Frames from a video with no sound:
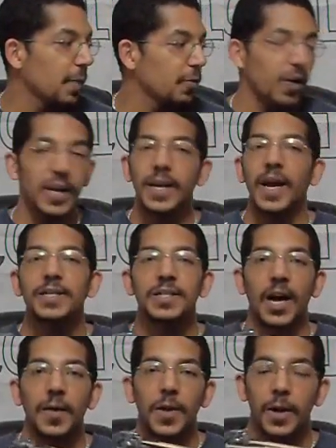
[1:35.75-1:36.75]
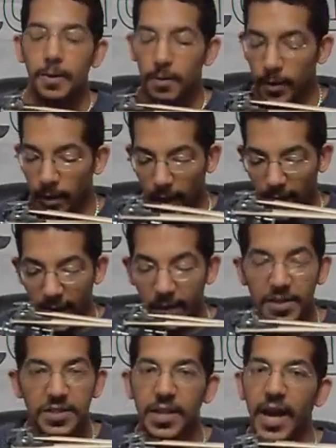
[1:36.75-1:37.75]
Great guys down there.
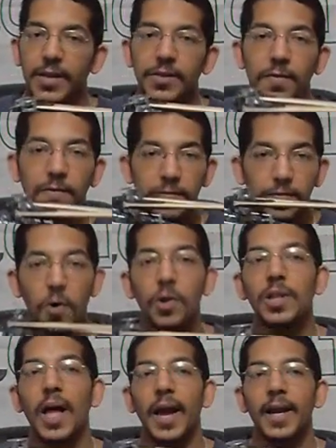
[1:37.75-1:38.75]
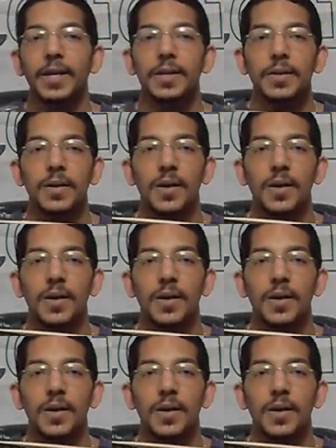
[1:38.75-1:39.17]
They stock the full line